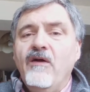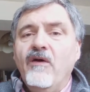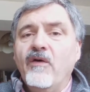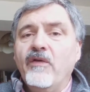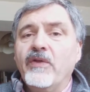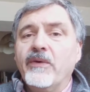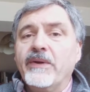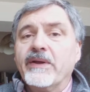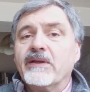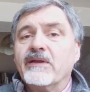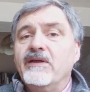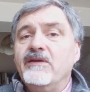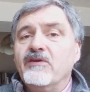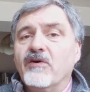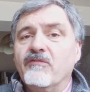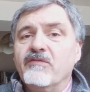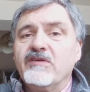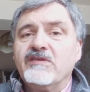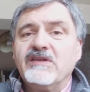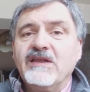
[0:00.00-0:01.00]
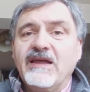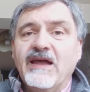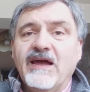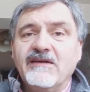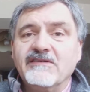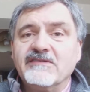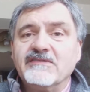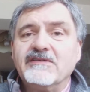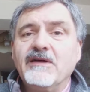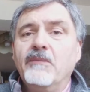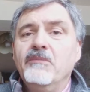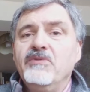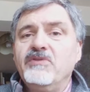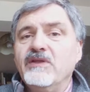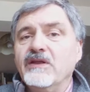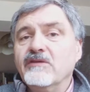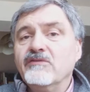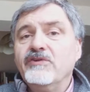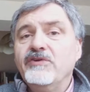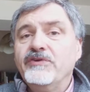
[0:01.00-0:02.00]
although it obviously has
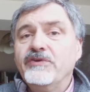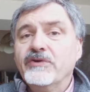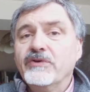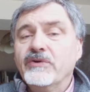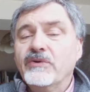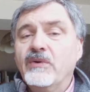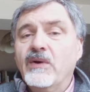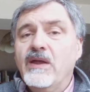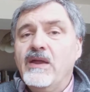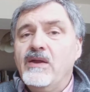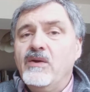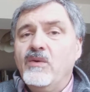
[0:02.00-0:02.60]
something to do